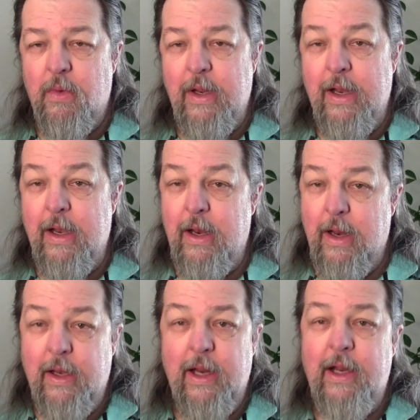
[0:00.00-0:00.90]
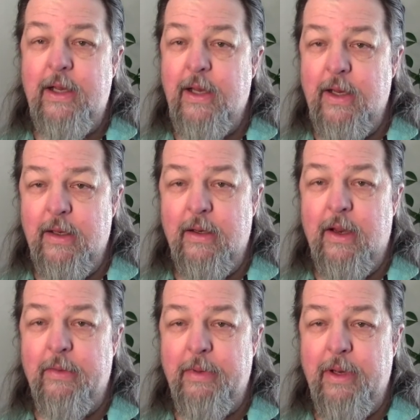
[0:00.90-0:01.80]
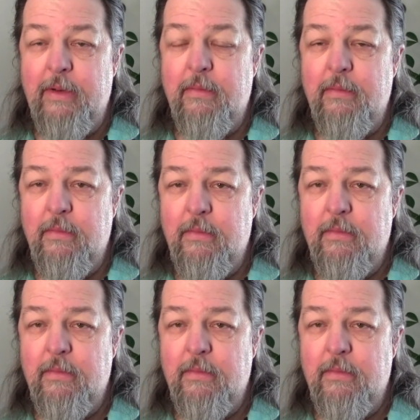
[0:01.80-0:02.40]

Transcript: and he did it. I mean,